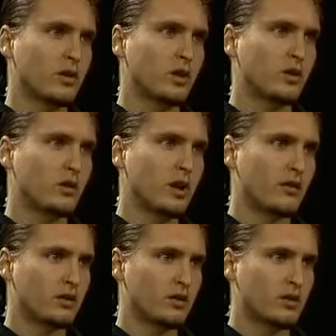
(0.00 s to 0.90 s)
killed at very low
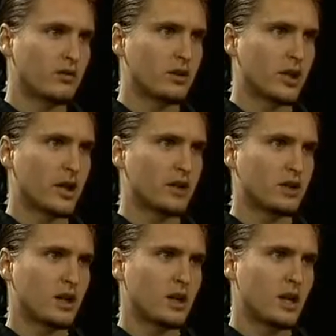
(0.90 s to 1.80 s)
levels of sulfur
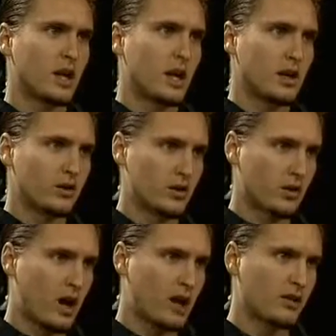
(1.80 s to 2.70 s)
dioxide, and there's
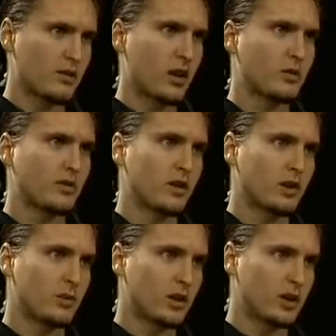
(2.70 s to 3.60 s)
a lot of crop
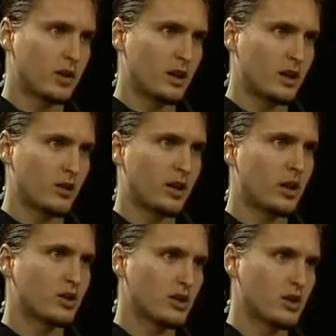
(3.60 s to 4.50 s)
development and
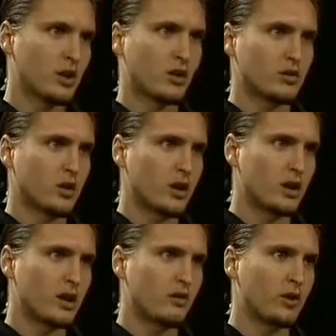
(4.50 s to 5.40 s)
irrigation that goes
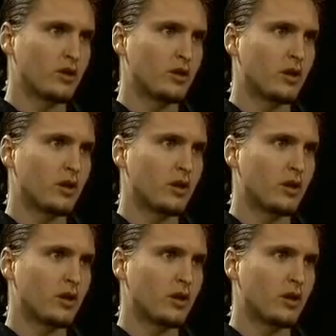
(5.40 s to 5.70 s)
on in that